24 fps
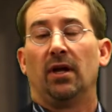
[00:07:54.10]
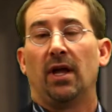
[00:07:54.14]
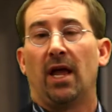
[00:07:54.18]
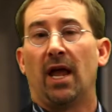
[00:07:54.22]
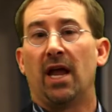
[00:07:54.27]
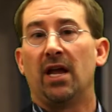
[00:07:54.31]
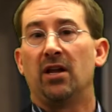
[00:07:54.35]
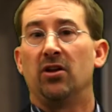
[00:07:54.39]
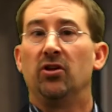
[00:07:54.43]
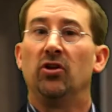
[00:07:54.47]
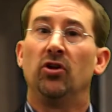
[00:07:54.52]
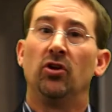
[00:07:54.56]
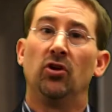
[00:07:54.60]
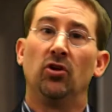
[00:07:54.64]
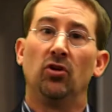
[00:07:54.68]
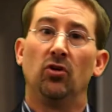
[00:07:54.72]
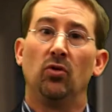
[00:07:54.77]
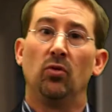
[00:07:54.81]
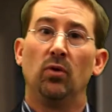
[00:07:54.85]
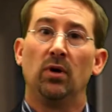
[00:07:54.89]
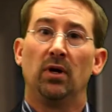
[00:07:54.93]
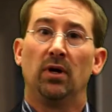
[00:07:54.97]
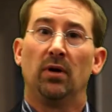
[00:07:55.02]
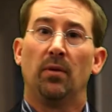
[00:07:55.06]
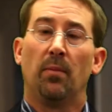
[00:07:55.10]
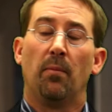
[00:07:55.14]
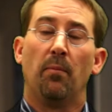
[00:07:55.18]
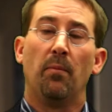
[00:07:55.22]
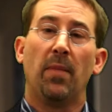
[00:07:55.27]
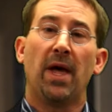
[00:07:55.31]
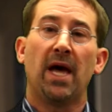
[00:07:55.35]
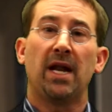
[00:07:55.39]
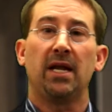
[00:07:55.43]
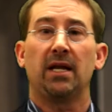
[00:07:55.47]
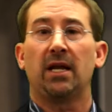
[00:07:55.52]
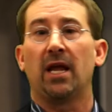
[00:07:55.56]
a new
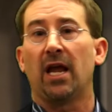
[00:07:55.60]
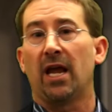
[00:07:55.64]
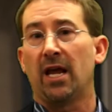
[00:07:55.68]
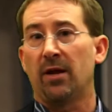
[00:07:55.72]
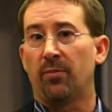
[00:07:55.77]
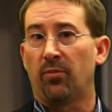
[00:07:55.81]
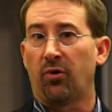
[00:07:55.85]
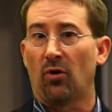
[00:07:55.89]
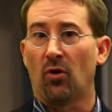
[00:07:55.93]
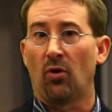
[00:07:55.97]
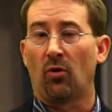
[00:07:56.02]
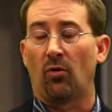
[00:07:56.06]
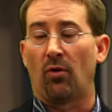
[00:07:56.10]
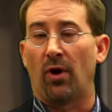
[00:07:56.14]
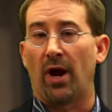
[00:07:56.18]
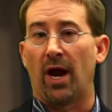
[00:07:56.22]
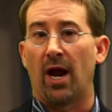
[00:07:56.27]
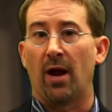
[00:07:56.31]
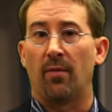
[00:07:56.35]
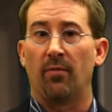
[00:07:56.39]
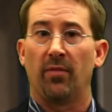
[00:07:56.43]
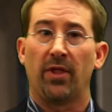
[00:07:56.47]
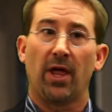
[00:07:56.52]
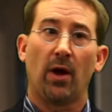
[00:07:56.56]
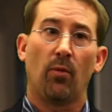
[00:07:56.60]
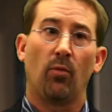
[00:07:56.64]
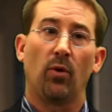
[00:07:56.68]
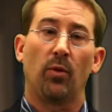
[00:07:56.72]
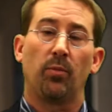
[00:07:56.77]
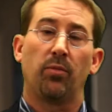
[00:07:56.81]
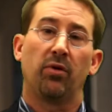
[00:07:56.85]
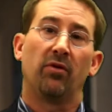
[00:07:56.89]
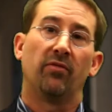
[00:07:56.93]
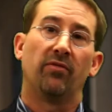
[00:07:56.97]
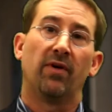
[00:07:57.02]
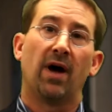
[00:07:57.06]
Medicaid program that
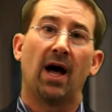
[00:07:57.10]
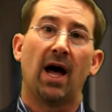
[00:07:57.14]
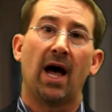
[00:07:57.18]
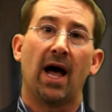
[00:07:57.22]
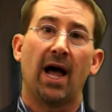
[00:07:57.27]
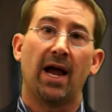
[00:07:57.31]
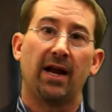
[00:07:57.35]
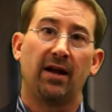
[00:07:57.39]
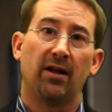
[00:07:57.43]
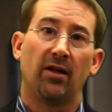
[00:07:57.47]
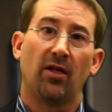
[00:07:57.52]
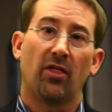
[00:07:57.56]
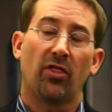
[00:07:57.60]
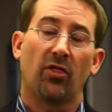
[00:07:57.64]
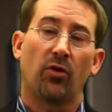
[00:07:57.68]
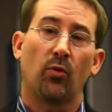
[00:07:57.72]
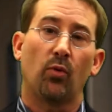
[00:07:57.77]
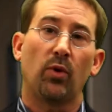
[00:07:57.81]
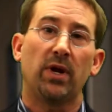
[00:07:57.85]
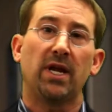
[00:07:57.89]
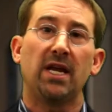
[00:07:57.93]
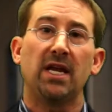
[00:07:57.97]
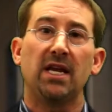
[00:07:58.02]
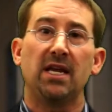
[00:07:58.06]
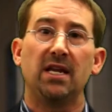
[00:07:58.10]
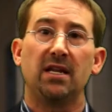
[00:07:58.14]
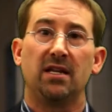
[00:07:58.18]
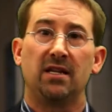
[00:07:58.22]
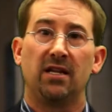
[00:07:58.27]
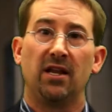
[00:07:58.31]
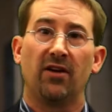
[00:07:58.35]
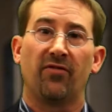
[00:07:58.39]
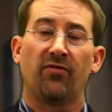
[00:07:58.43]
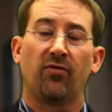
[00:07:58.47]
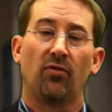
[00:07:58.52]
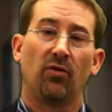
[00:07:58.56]
would provide 3
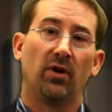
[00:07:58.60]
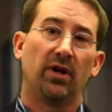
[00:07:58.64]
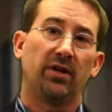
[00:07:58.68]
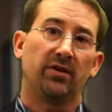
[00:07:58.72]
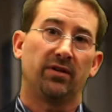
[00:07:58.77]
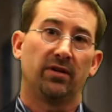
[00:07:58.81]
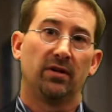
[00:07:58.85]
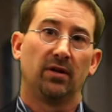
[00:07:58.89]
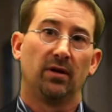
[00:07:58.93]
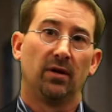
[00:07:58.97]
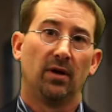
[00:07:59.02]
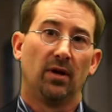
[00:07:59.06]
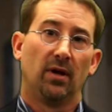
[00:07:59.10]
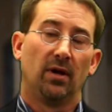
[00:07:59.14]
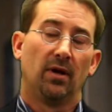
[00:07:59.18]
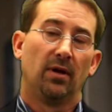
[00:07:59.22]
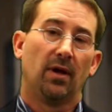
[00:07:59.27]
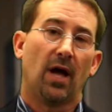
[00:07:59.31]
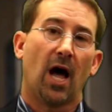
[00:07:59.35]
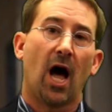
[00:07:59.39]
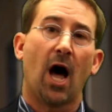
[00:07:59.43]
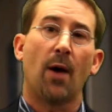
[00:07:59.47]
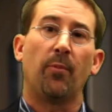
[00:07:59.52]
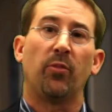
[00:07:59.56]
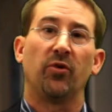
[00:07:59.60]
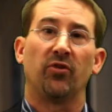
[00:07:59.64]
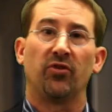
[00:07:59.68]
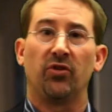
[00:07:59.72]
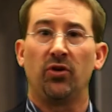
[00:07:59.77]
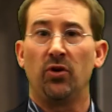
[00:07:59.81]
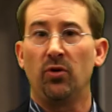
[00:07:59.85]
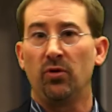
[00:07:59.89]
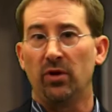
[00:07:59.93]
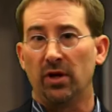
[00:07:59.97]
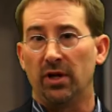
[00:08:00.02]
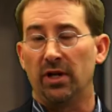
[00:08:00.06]
different
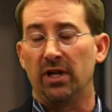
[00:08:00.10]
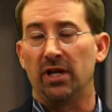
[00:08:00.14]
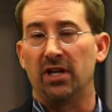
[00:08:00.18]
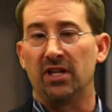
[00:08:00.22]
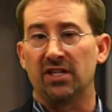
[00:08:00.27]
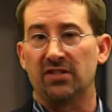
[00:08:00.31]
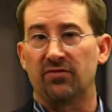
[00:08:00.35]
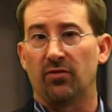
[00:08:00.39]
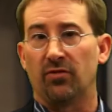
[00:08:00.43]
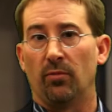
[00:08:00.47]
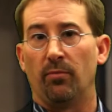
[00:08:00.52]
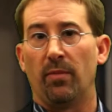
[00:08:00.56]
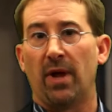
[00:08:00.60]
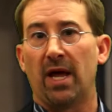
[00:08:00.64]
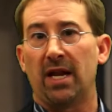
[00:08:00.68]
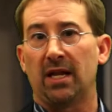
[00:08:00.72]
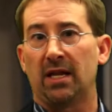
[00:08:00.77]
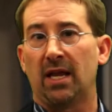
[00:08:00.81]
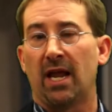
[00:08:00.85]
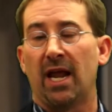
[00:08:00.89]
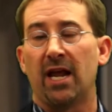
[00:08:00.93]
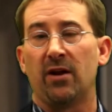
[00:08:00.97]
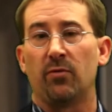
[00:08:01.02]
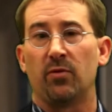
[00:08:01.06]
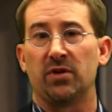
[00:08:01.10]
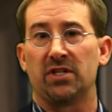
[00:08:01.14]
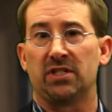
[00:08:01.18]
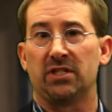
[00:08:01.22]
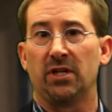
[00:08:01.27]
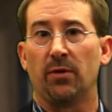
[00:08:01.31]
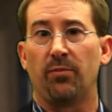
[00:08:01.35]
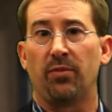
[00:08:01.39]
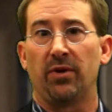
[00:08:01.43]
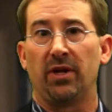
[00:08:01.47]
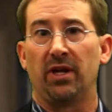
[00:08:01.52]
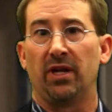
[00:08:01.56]
opportunities Medicaid
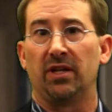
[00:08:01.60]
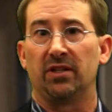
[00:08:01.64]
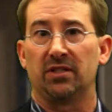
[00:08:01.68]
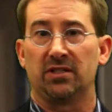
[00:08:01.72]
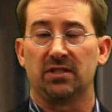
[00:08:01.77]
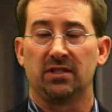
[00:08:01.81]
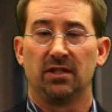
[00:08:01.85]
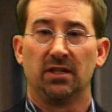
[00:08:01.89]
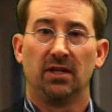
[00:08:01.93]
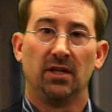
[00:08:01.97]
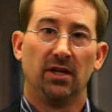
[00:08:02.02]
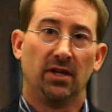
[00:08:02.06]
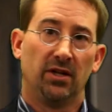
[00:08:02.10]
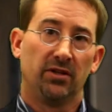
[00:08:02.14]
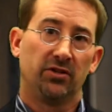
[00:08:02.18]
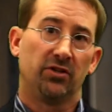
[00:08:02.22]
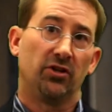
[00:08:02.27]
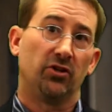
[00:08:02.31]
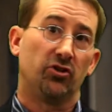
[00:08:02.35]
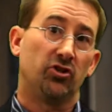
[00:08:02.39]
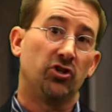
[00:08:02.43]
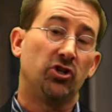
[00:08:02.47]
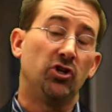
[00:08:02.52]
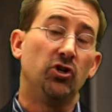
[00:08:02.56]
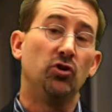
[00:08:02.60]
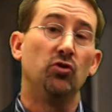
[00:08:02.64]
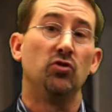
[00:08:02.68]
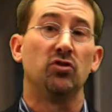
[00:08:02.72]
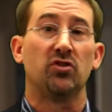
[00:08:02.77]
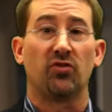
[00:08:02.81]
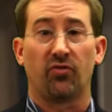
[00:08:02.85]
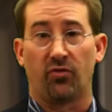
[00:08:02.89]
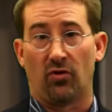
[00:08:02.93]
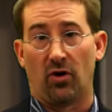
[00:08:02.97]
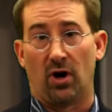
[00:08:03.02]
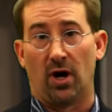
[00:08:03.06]
recipients to
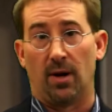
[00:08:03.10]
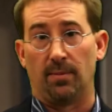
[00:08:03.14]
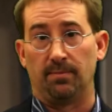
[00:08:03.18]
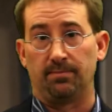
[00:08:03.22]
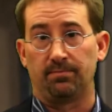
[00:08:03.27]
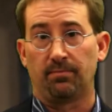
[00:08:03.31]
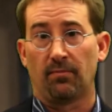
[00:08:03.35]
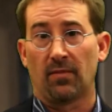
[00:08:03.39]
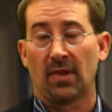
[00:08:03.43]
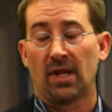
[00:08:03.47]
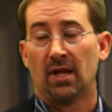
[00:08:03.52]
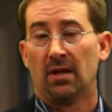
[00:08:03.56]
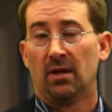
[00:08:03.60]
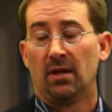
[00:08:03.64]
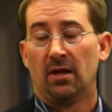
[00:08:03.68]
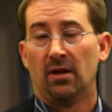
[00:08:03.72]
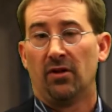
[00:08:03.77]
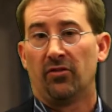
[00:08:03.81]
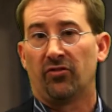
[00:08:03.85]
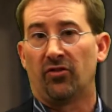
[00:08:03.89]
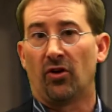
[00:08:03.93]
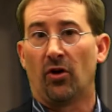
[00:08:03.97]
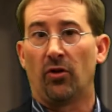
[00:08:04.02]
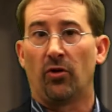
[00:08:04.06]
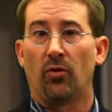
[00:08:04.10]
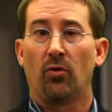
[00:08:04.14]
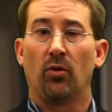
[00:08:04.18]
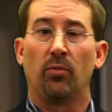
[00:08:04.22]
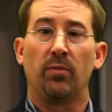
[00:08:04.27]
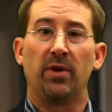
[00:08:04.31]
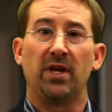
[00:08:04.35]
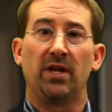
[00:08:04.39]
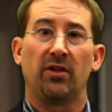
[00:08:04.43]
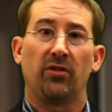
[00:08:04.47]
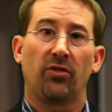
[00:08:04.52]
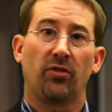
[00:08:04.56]
choose from. So there would
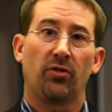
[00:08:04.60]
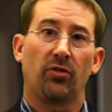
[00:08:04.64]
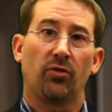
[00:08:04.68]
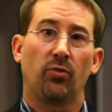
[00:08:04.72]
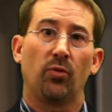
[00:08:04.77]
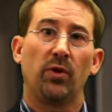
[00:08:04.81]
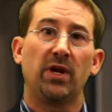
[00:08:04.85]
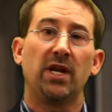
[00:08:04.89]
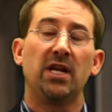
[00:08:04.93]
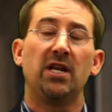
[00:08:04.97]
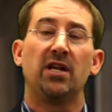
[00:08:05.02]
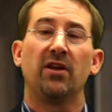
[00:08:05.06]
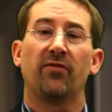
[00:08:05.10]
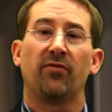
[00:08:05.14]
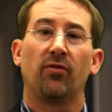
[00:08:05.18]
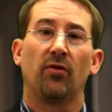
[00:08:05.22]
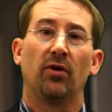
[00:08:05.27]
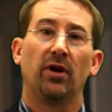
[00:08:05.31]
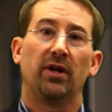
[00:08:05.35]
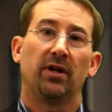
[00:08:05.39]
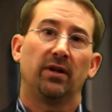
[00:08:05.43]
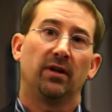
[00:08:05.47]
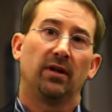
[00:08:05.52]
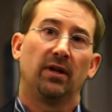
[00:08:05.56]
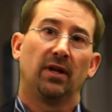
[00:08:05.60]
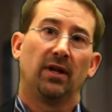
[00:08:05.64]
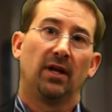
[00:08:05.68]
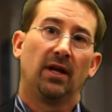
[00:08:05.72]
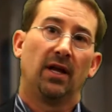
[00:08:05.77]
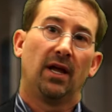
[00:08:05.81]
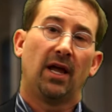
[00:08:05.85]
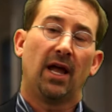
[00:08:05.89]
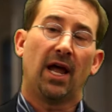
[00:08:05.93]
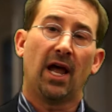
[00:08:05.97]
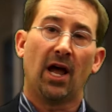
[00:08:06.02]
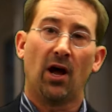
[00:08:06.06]
be 3 different
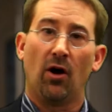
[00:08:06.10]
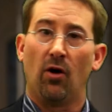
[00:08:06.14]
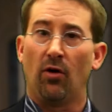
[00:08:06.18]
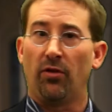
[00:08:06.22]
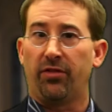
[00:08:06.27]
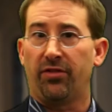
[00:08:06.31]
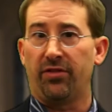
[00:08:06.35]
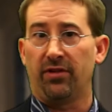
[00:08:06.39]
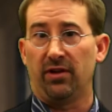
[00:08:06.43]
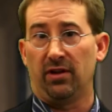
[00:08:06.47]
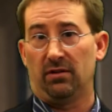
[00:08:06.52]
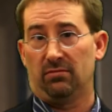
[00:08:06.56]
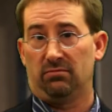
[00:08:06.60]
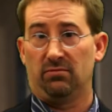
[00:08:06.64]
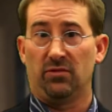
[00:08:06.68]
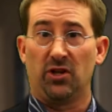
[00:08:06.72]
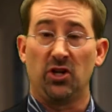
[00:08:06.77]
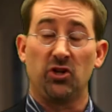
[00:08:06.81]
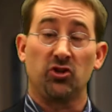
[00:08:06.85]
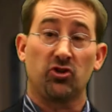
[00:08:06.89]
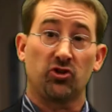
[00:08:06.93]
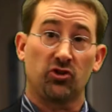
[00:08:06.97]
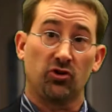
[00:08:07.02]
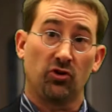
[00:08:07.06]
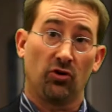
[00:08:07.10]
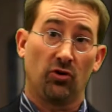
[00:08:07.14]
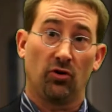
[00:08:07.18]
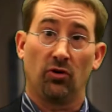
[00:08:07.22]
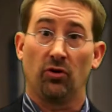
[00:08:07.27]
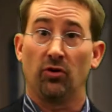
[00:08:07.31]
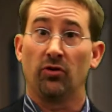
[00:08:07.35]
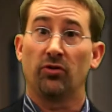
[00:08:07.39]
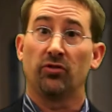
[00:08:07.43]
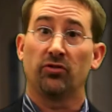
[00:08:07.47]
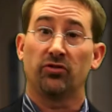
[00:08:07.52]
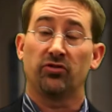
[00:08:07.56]
health
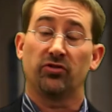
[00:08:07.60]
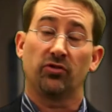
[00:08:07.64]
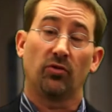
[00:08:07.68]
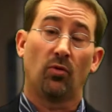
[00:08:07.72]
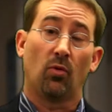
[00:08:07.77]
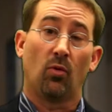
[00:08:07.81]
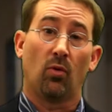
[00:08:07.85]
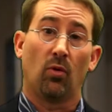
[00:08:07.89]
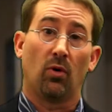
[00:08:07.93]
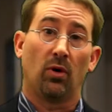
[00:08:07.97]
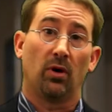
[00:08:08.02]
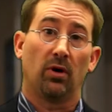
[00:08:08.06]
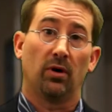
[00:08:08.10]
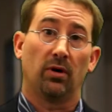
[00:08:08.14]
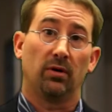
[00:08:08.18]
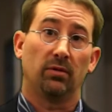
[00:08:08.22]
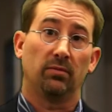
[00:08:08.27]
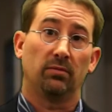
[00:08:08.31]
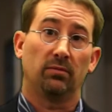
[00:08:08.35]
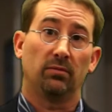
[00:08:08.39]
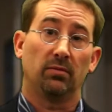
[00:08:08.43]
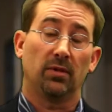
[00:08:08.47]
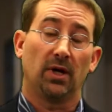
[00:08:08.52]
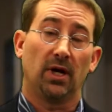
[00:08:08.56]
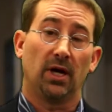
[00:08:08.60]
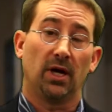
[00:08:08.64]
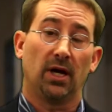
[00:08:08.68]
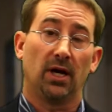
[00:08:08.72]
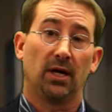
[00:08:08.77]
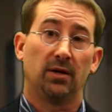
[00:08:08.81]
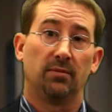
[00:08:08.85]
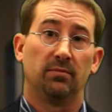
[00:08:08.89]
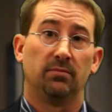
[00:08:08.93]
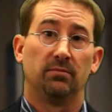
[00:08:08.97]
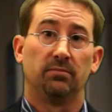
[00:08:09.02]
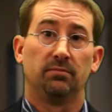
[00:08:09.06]
insurers or
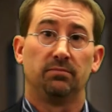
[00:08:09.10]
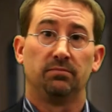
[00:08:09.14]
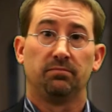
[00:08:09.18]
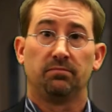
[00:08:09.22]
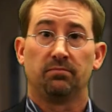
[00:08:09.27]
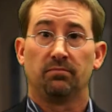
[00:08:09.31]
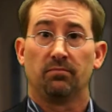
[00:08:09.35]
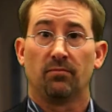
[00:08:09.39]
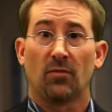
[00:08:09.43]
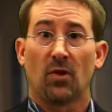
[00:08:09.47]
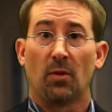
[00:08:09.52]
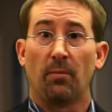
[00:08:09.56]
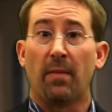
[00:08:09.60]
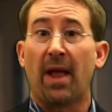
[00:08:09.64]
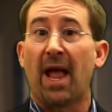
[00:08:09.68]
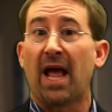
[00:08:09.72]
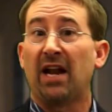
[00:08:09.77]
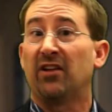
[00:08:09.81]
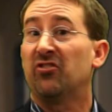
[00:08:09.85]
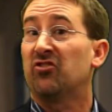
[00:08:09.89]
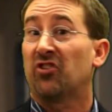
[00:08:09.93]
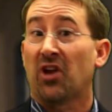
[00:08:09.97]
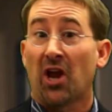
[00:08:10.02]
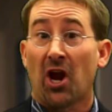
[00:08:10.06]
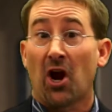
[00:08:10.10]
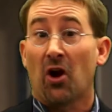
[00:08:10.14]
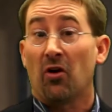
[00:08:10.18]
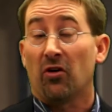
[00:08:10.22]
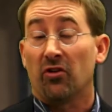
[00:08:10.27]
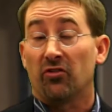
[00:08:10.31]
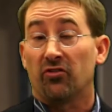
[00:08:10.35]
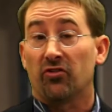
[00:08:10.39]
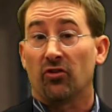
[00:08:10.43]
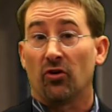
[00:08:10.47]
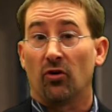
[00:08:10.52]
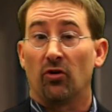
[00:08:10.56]
managed care
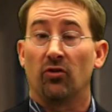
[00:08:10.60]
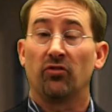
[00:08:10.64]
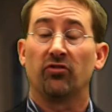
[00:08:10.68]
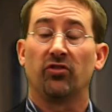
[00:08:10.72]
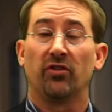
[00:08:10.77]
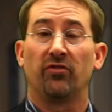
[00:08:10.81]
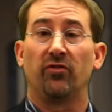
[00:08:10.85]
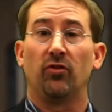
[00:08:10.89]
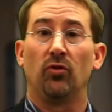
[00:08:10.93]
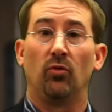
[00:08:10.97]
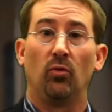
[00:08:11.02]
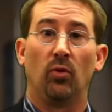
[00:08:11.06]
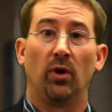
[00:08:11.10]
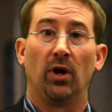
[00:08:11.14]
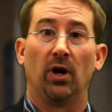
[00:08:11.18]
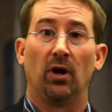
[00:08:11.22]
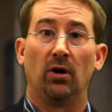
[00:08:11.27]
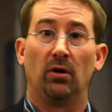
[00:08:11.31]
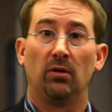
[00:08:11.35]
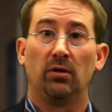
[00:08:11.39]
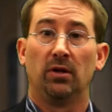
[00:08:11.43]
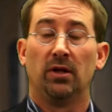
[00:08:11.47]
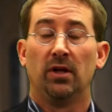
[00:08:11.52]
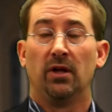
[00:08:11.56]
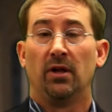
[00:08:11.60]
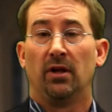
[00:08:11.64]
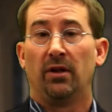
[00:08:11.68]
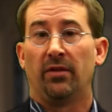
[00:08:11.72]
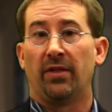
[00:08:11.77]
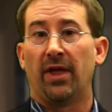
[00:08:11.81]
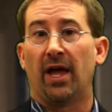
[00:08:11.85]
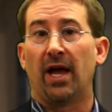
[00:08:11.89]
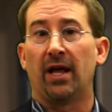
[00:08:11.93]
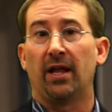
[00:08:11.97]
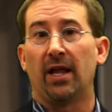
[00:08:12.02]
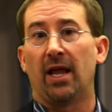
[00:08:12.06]
insurers, if you will,
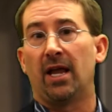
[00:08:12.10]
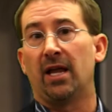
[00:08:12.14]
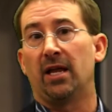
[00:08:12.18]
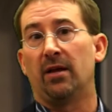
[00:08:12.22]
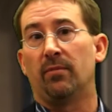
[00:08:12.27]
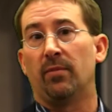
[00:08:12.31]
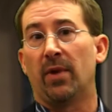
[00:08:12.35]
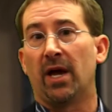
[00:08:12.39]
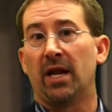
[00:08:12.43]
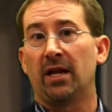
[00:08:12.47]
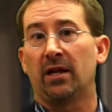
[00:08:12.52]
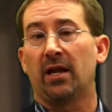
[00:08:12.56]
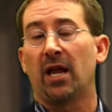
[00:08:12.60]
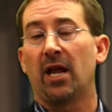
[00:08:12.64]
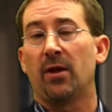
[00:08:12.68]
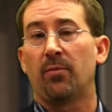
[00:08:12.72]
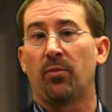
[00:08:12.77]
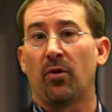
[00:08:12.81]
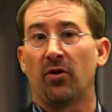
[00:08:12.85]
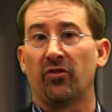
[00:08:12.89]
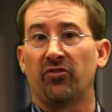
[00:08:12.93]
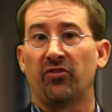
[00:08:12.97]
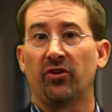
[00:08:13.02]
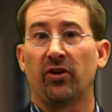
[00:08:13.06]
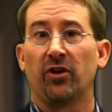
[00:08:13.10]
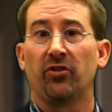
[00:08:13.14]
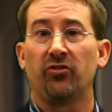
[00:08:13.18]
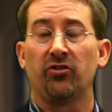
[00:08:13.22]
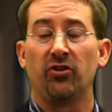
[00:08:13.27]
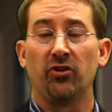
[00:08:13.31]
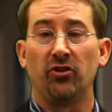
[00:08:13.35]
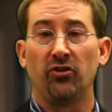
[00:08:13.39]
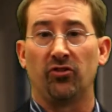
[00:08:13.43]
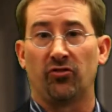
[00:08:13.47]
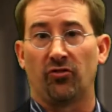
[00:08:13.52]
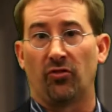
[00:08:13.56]
that a Medicaid person could
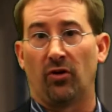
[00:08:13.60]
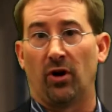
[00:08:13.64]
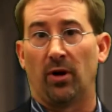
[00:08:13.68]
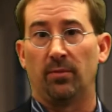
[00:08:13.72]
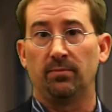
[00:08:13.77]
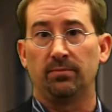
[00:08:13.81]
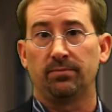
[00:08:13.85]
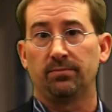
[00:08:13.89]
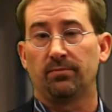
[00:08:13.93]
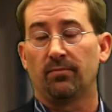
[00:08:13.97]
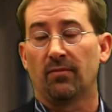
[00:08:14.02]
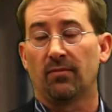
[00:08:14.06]
choose from.